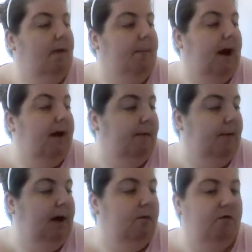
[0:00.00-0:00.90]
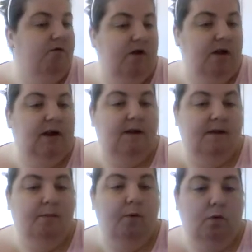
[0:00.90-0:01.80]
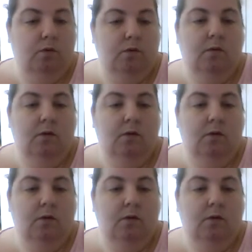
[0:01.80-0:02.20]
Price I paid was really reasonable.